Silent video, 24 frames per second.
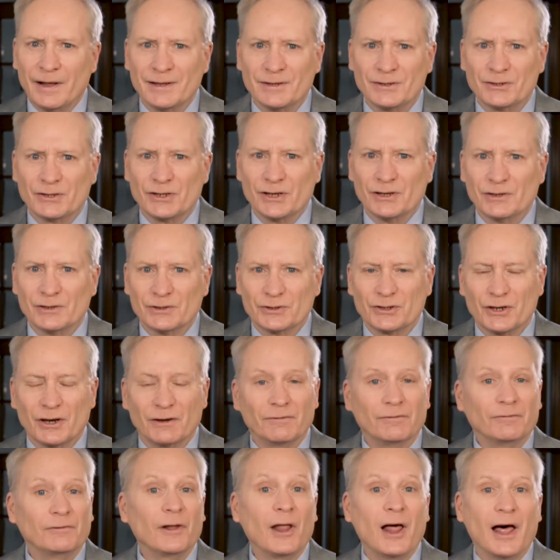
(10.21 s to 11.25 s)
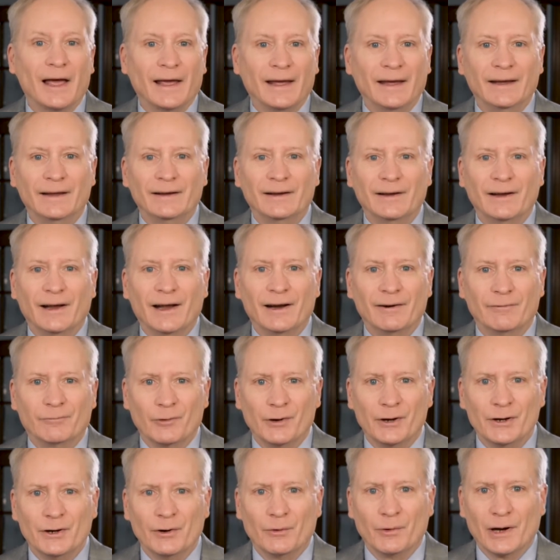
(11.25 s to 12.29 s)
insults are flying in
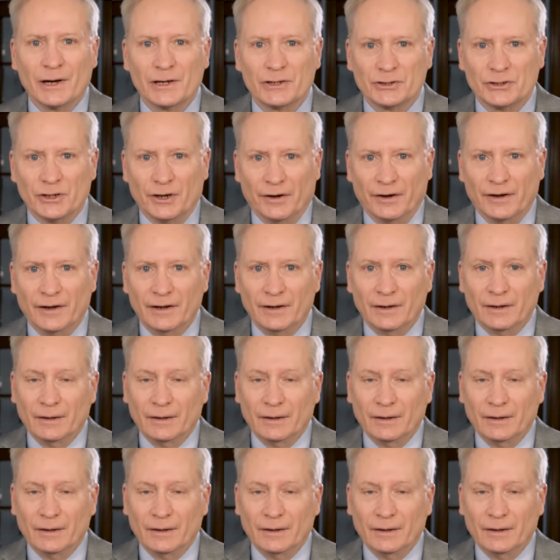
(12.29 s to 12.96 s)
every direction.